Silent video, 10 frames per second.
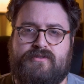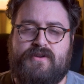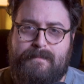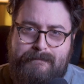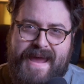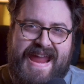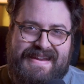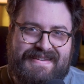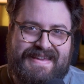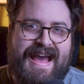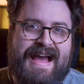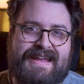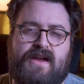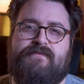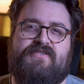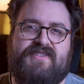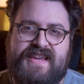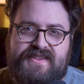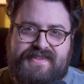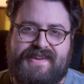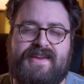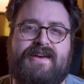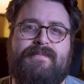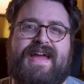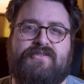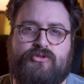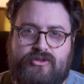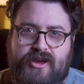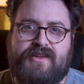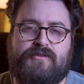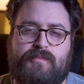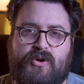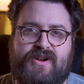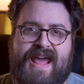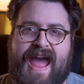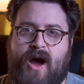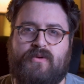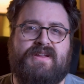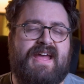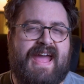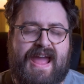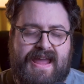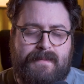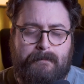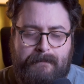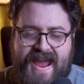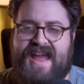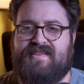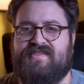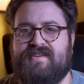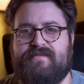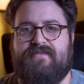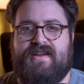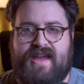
The main guy of CCM has just put out a massive